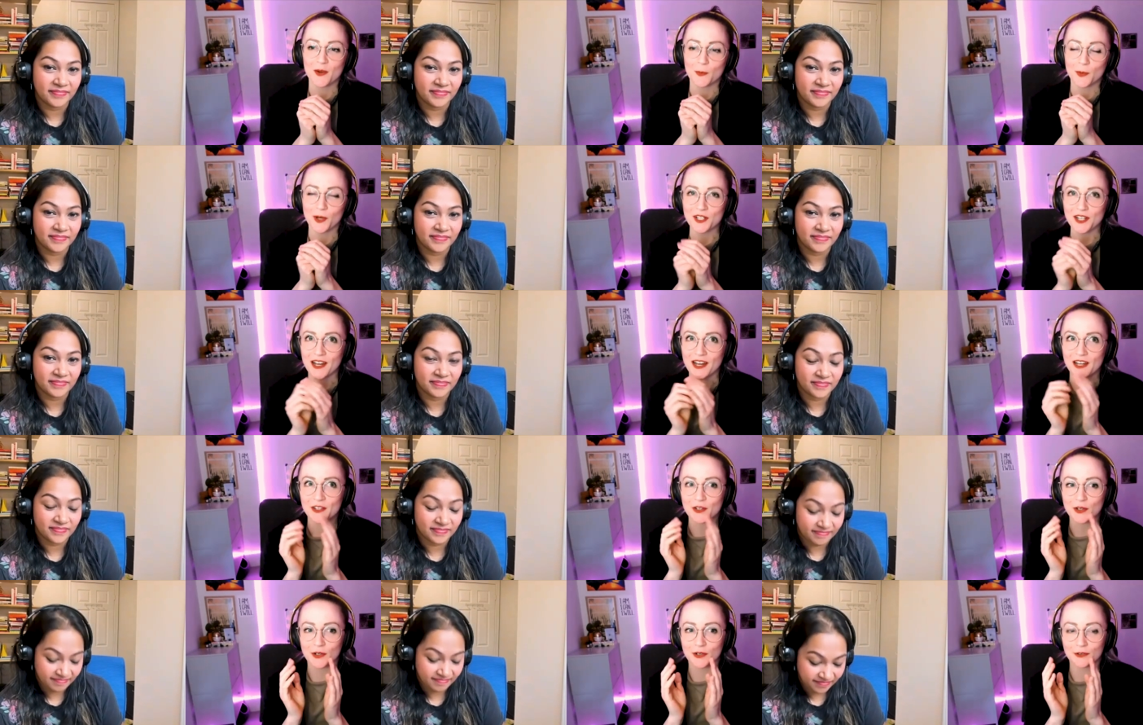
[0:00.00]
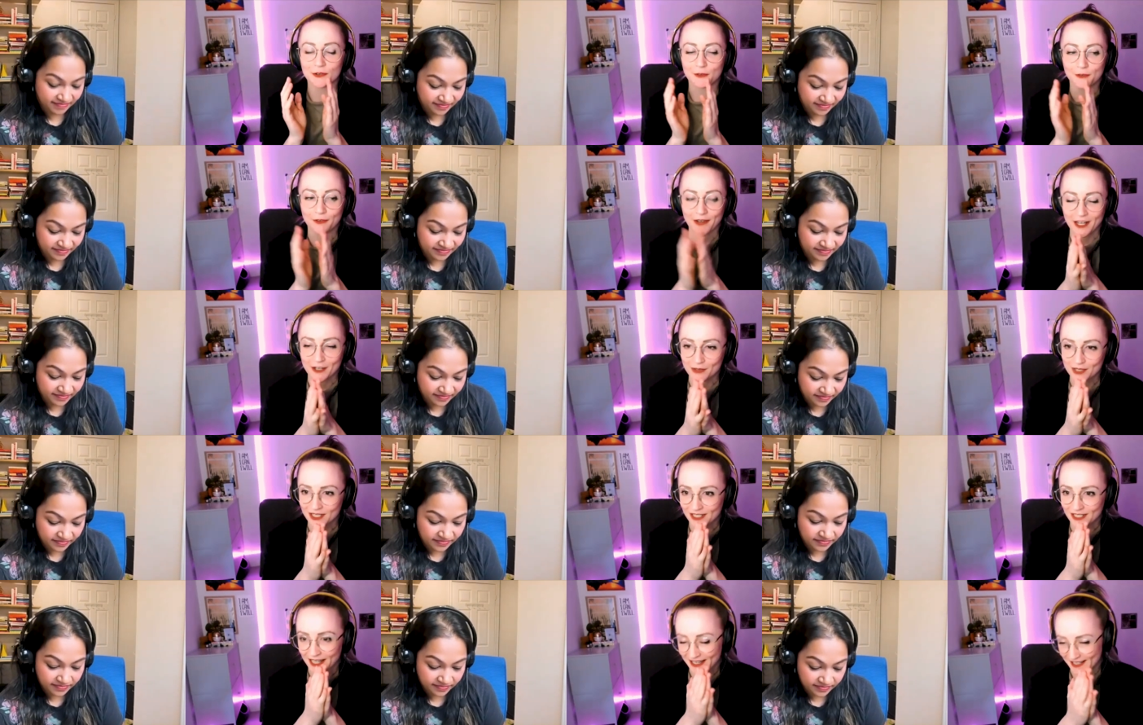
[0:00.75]
Speaker 1: What are your
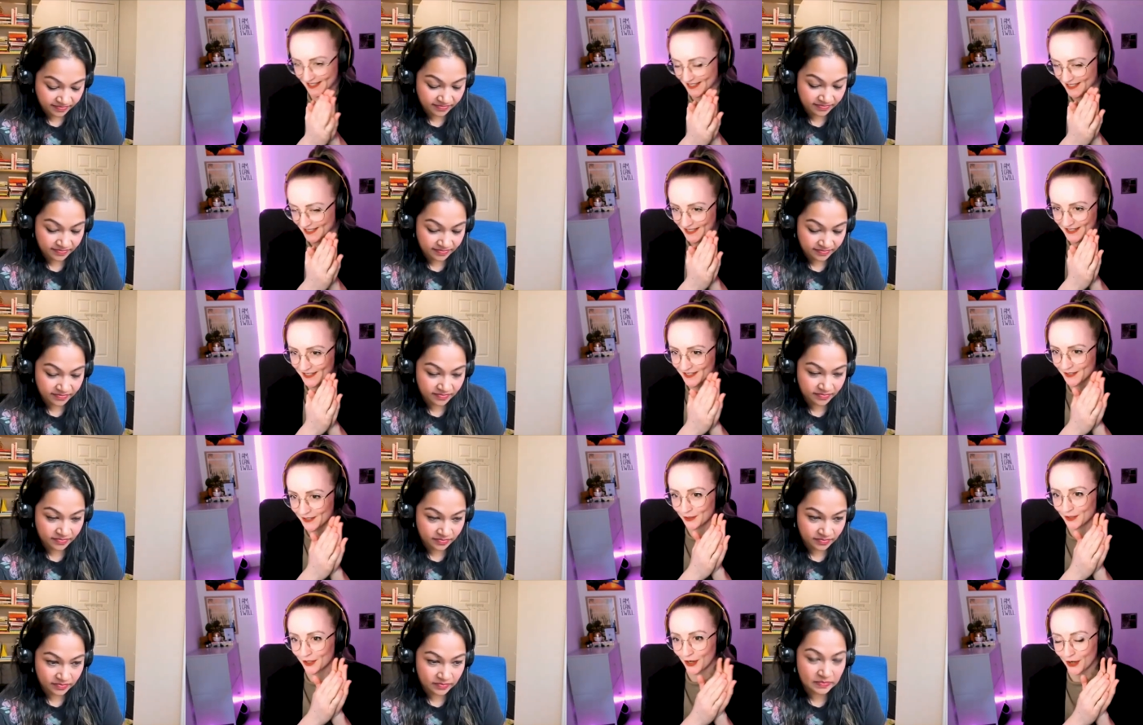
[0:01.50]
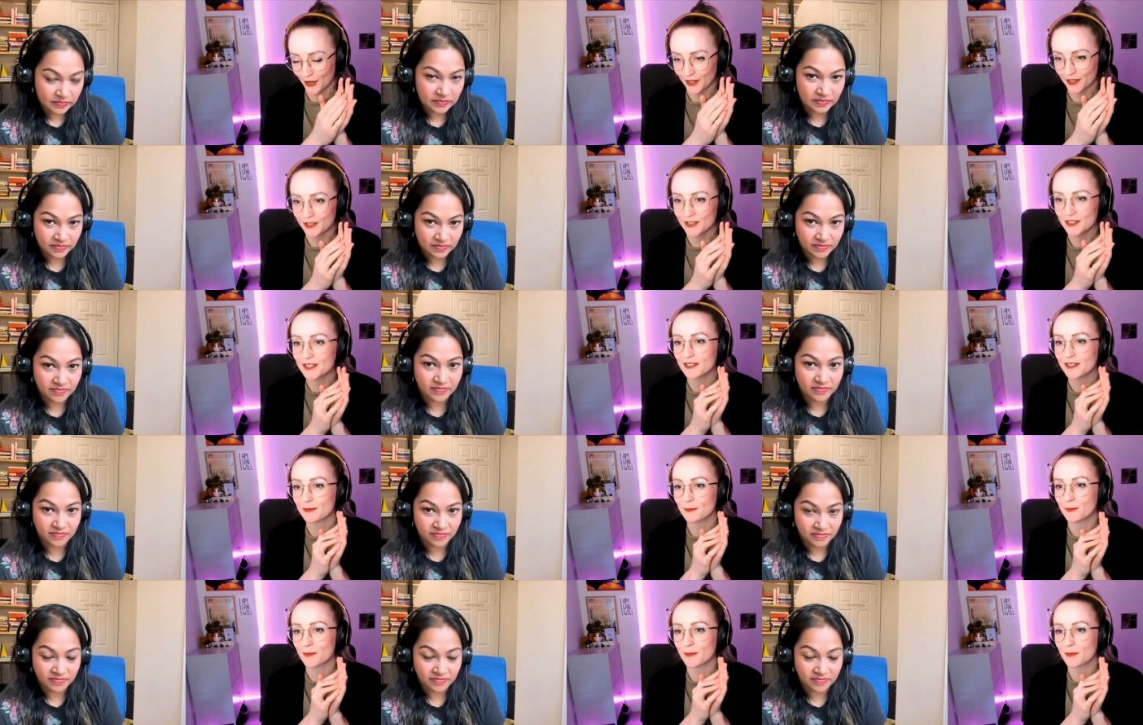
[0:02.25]
favorite lessons you learned,